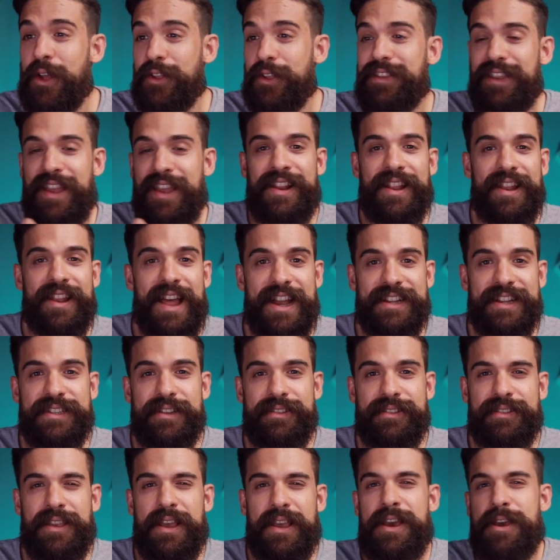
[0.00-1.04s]
not in a
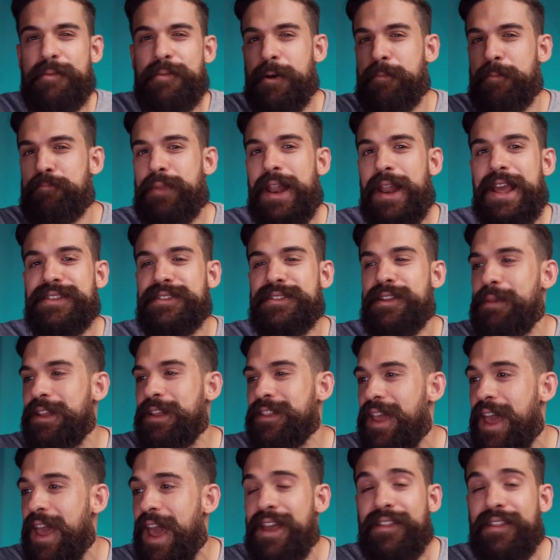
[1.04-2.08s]
legend, but place them at
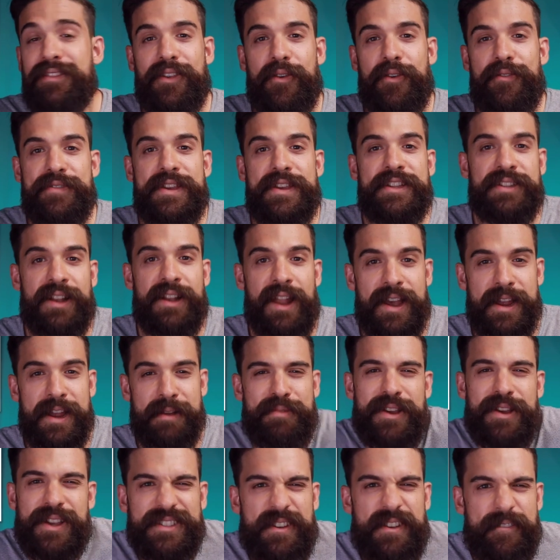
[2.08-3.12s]
the end of each line,
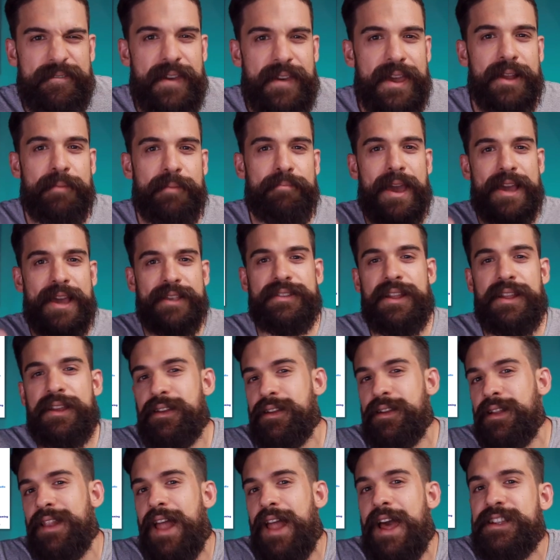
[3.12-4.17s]
because I think it makes
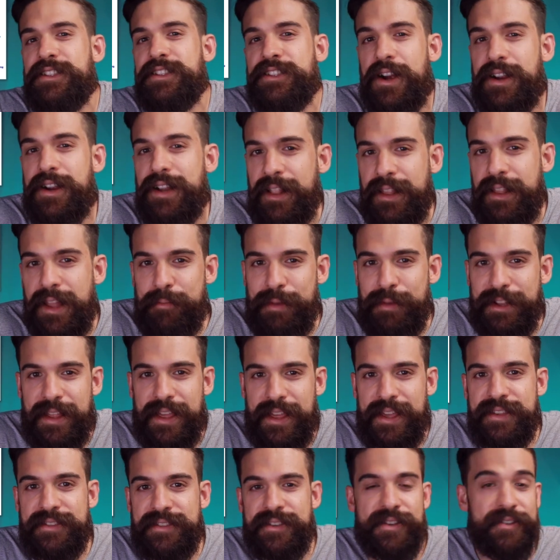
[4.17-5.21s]
the line chart a little bit
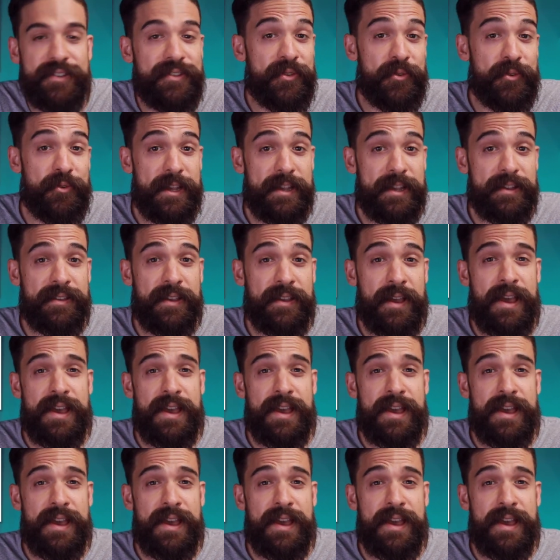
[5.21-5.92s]
easier to read.